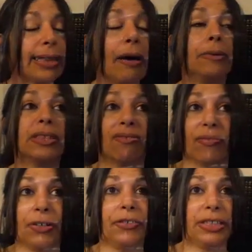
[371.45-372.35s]
That was
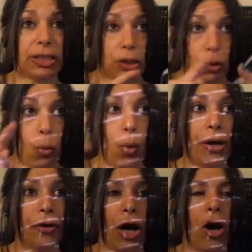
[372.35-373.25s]
very
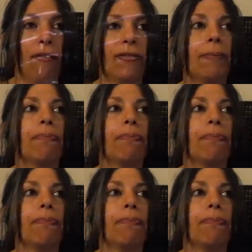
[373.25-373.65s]
squared off.